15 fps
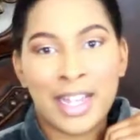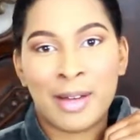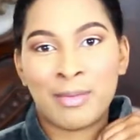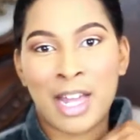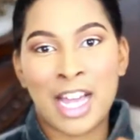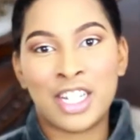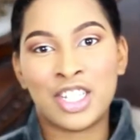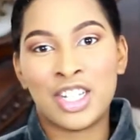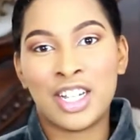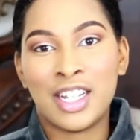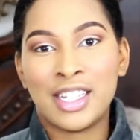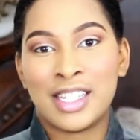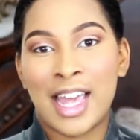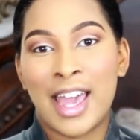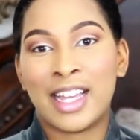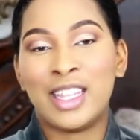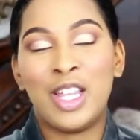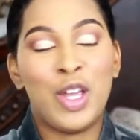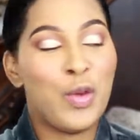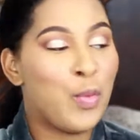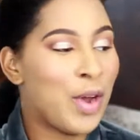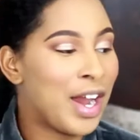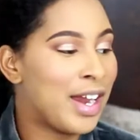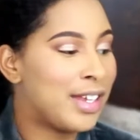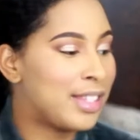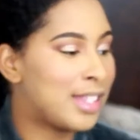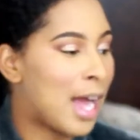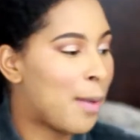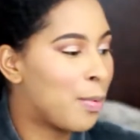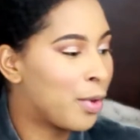I'm not sure exactly where it
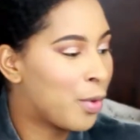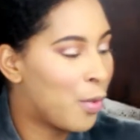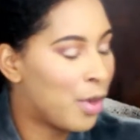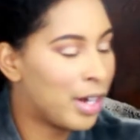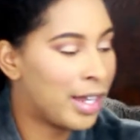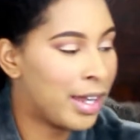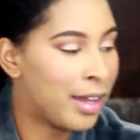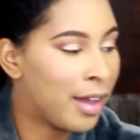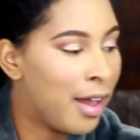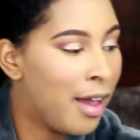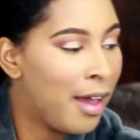stopped recording,